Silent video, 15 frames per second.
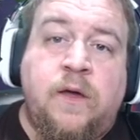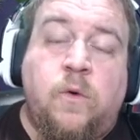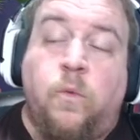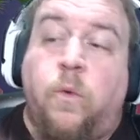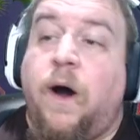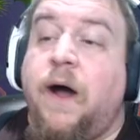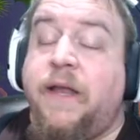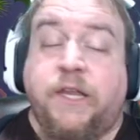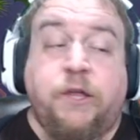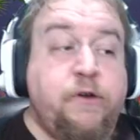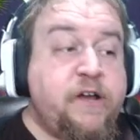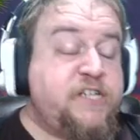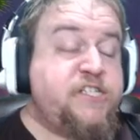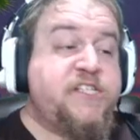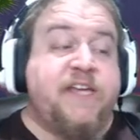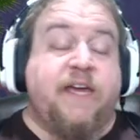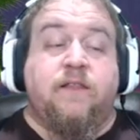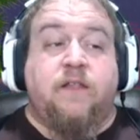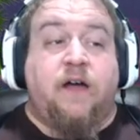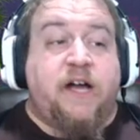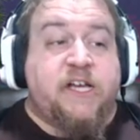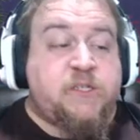One, you could just
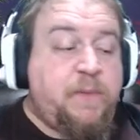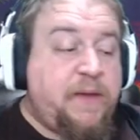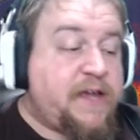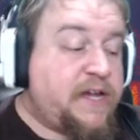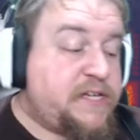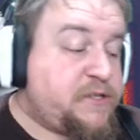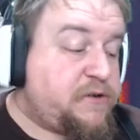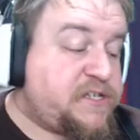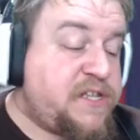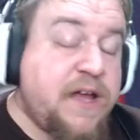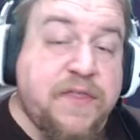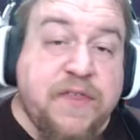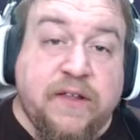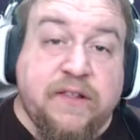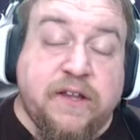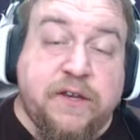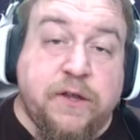get lost because there's nothing to